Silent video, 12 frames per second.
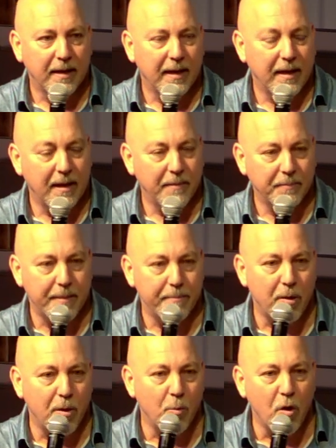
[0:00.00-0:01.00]
um, that
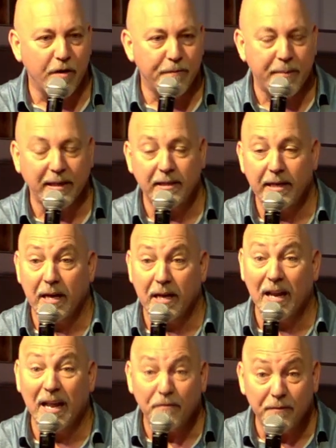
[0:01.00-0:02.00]
my wife back then had
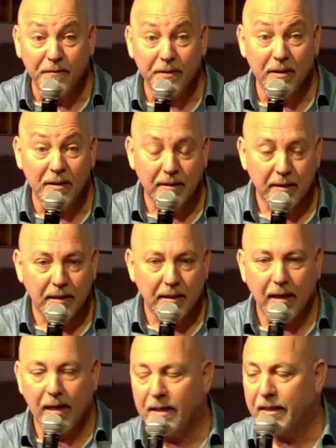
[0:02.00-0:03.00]
left,
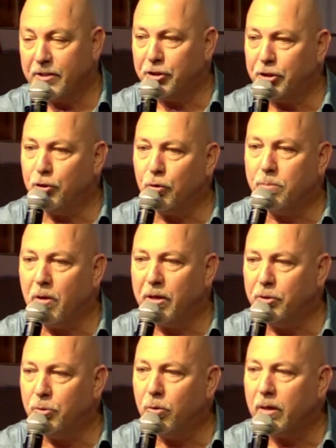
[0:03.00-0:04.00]
uh, that she took my
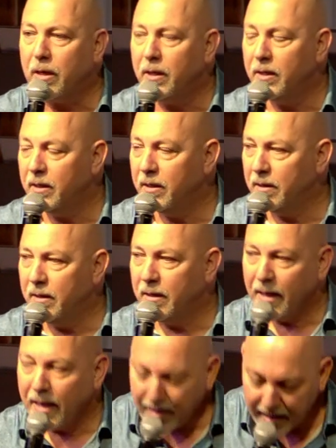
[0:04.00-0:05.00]
daughter
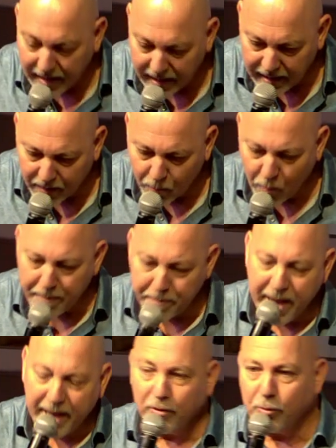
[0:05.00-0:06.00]
and went
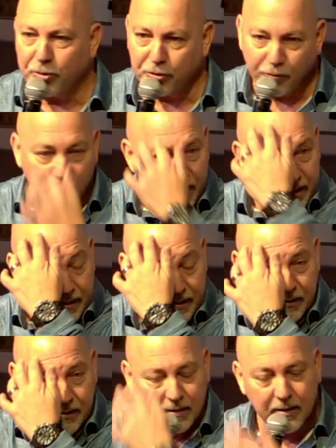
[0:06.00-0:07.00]
back to
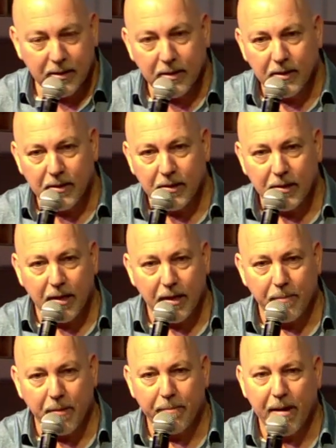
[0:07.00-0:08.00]
Australia,
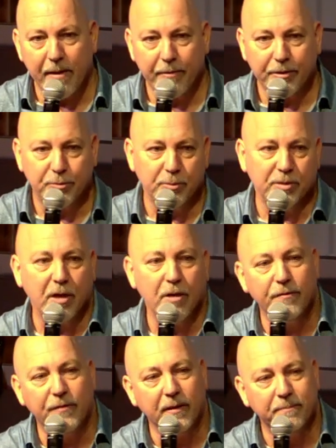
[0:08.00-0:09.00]
and my marriage was
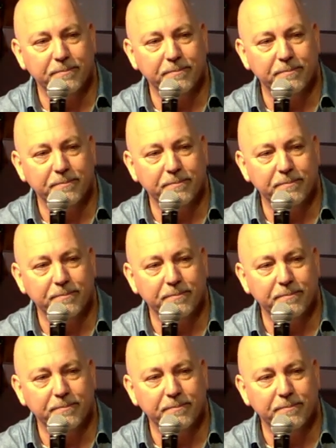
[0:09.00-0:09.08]
over.